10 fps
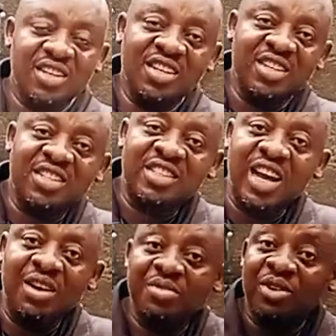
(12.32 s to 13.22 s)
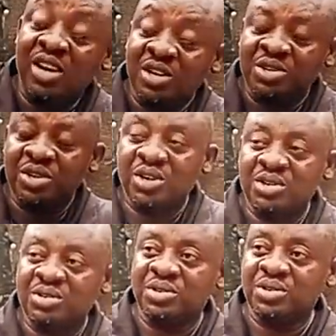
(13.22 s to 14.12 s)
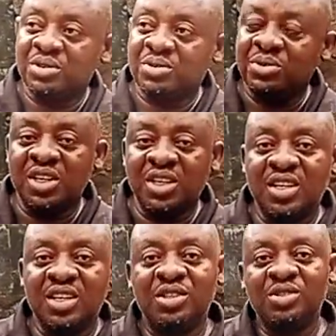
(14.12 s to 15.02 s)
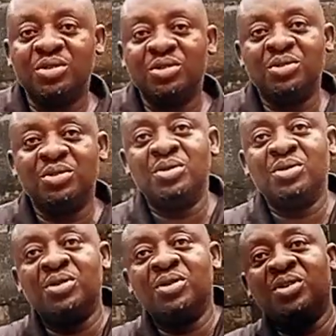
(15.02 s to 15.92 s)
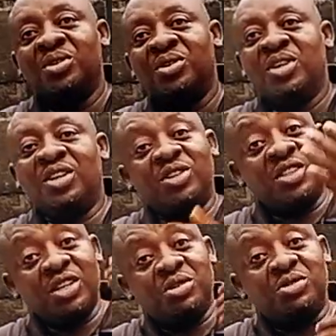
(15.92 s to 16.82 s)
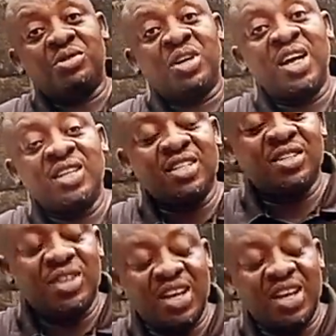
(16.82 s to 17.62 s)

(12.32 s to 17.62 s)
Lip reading: It's time for lecture, so we need to let us take you to class so